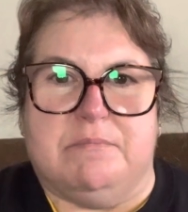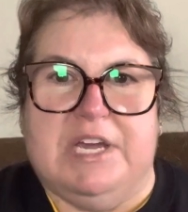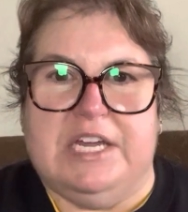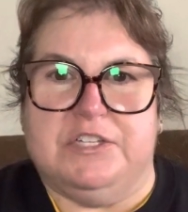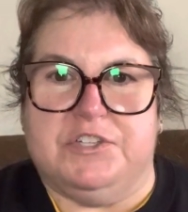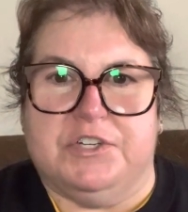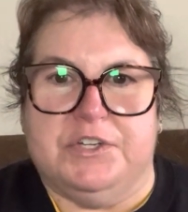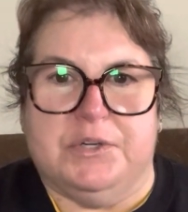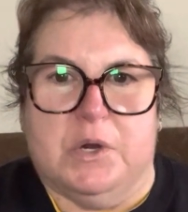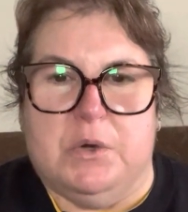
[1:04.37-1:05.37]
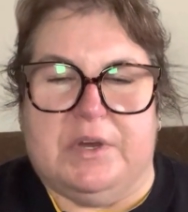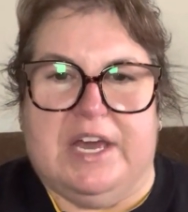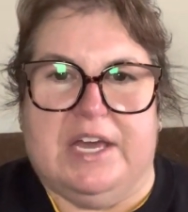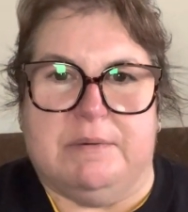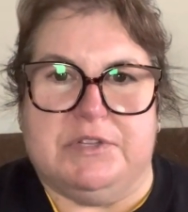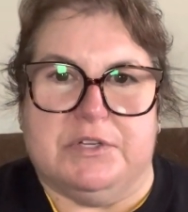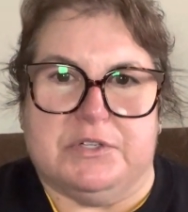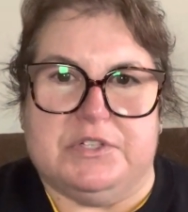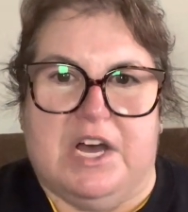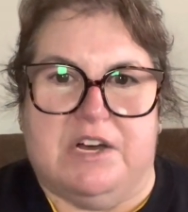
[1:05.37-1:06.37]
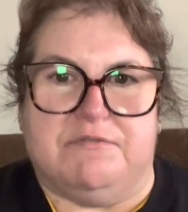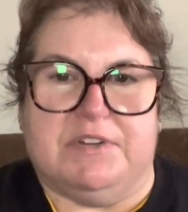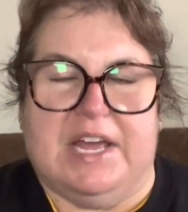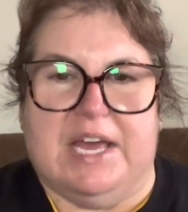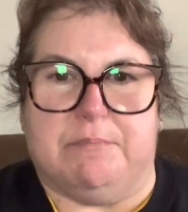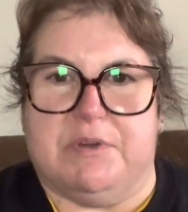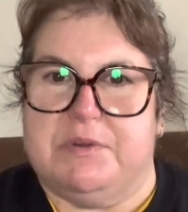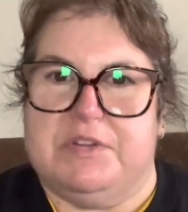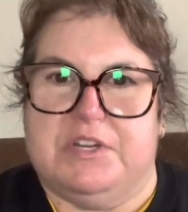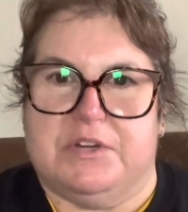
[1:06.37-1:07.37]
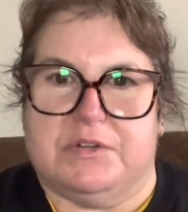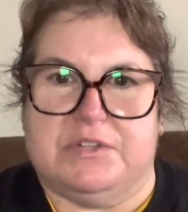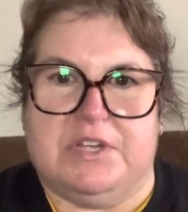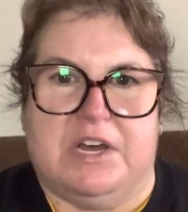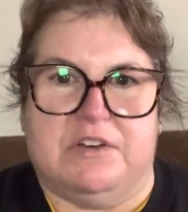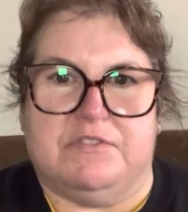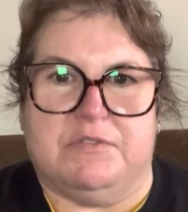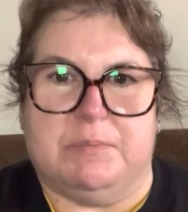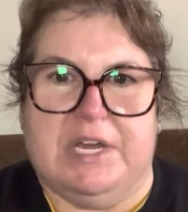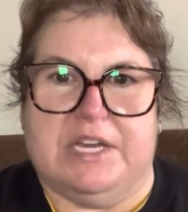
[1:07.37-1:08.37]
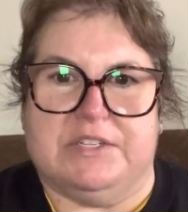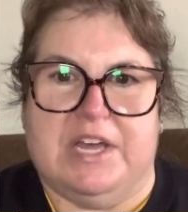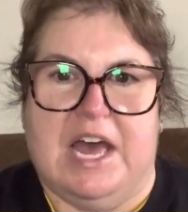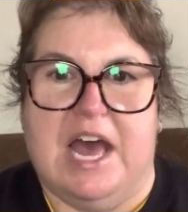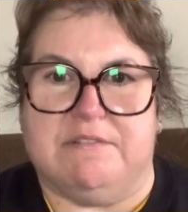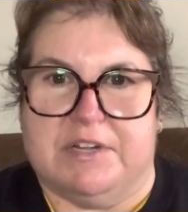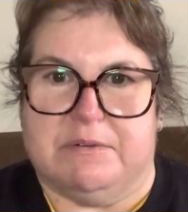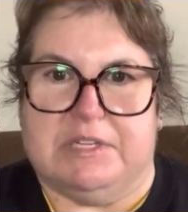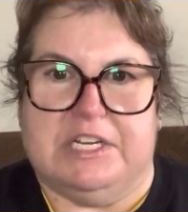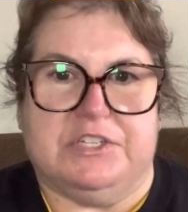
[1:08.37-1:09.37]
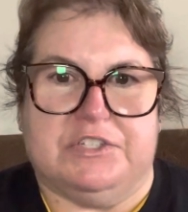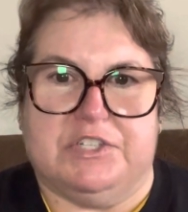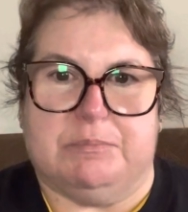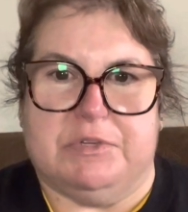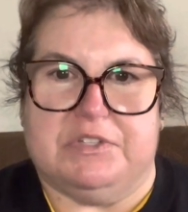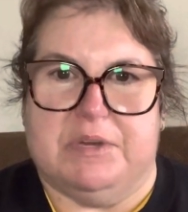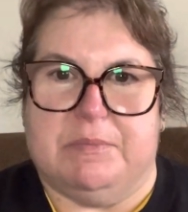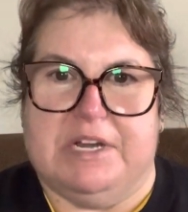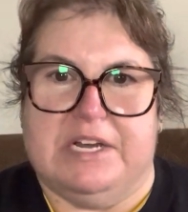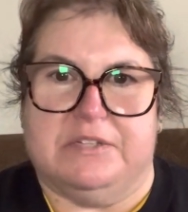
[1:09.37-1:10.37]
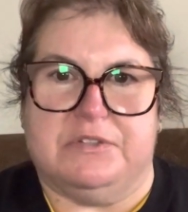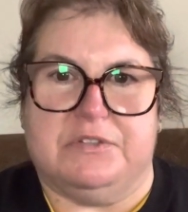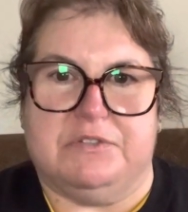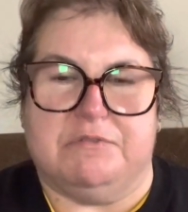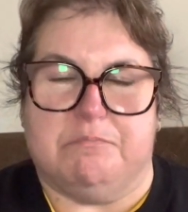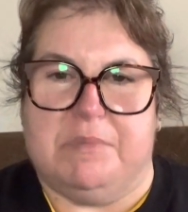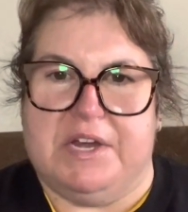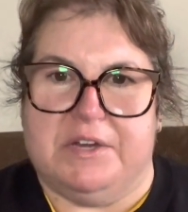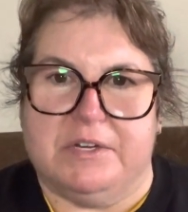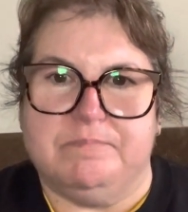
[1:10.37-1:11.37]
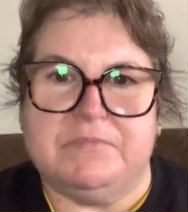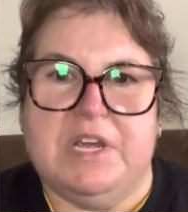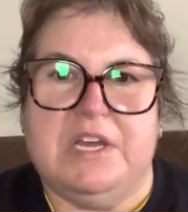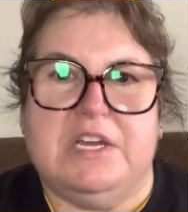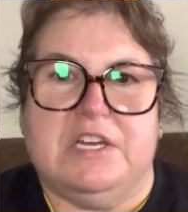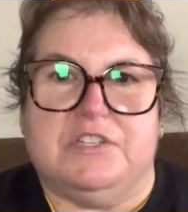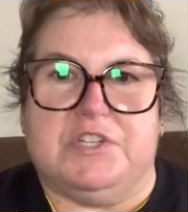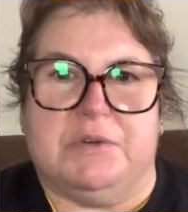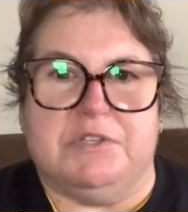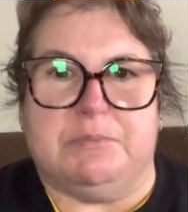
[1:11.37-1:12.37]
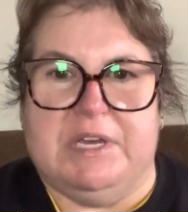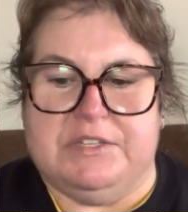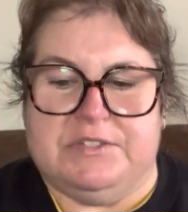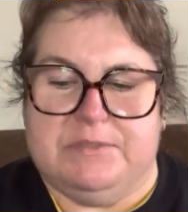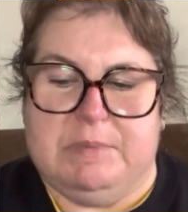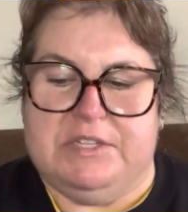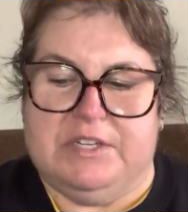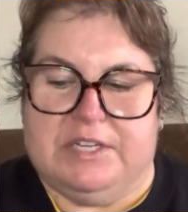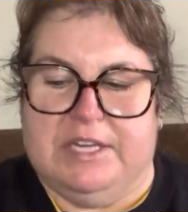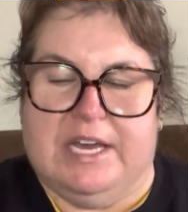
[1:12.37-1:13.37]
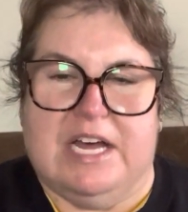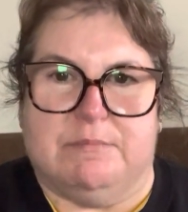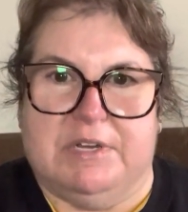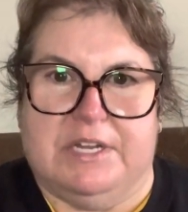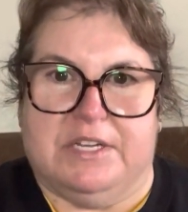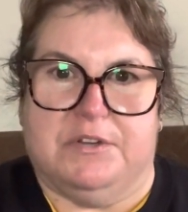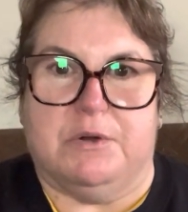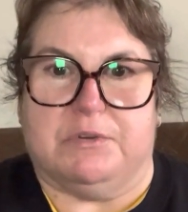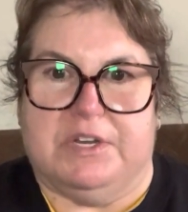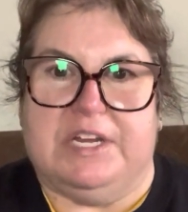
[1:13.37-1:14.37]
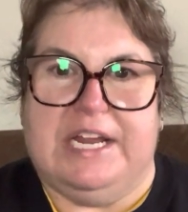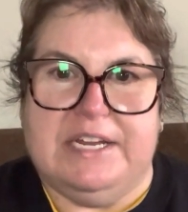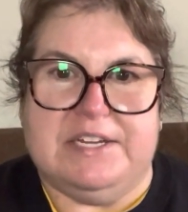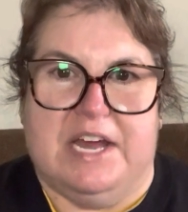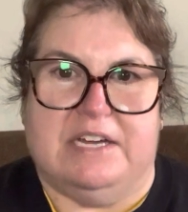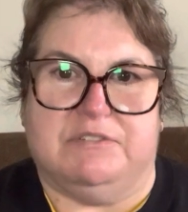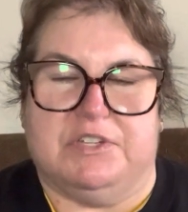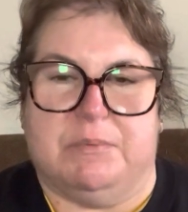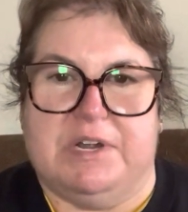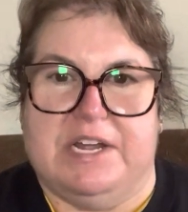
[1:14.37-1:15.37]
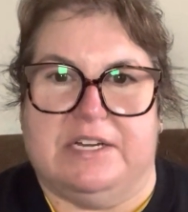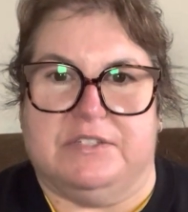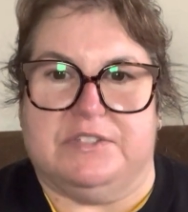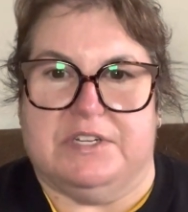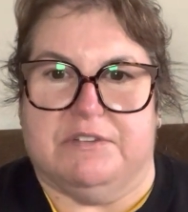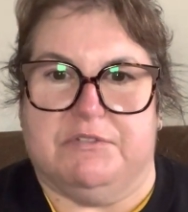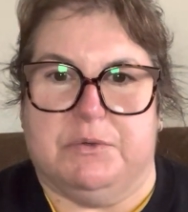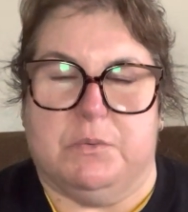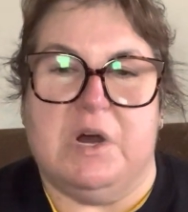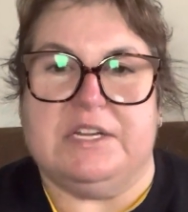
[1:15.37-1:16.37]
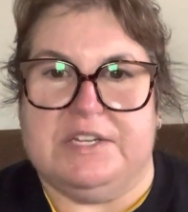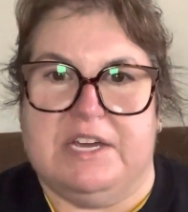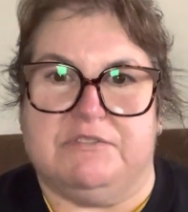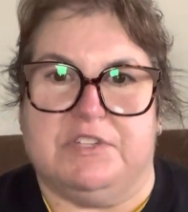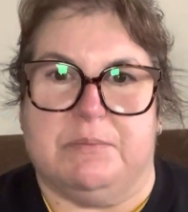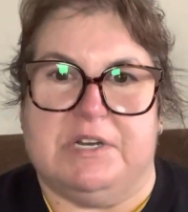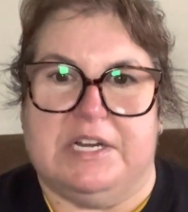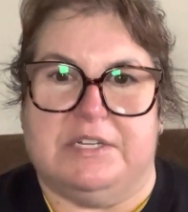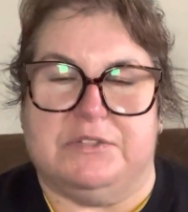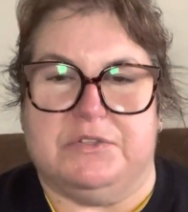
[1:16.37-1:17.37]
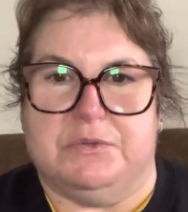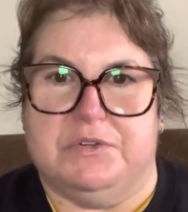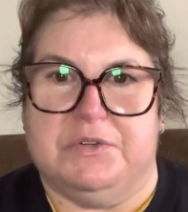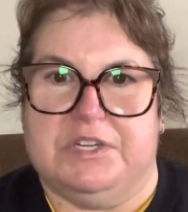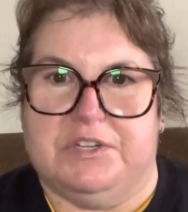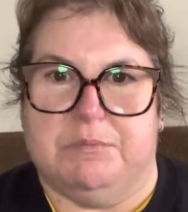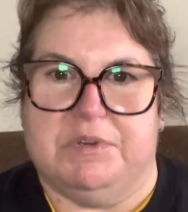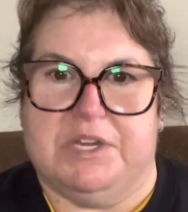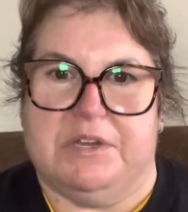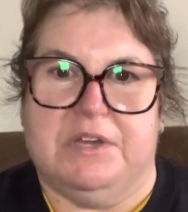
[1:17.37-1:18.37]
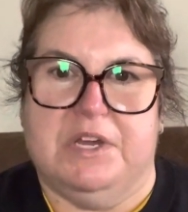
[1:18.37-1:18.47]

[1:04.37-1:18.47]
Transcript: making sure you're okay with yourself and happy within yourself makes having a relationship with someone else better. So he's bas- basically commenting you don't need to have someone else, and if you want to have someone else, you do need to be